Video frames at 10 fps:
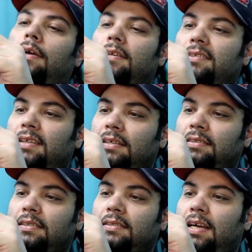And it says,
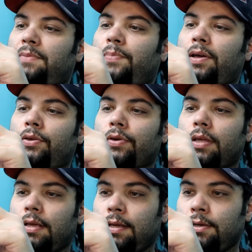designed by
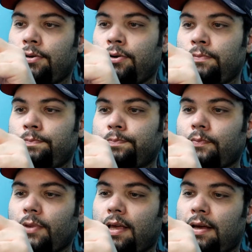Yuki Ito,
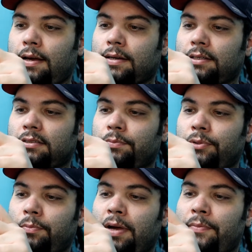custom
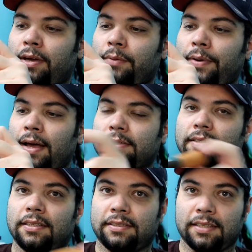built by Megabass,
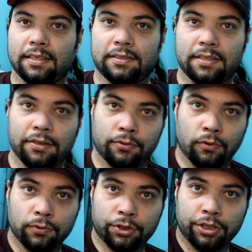and it says the
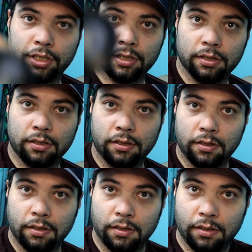Orochi
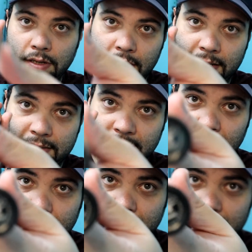XX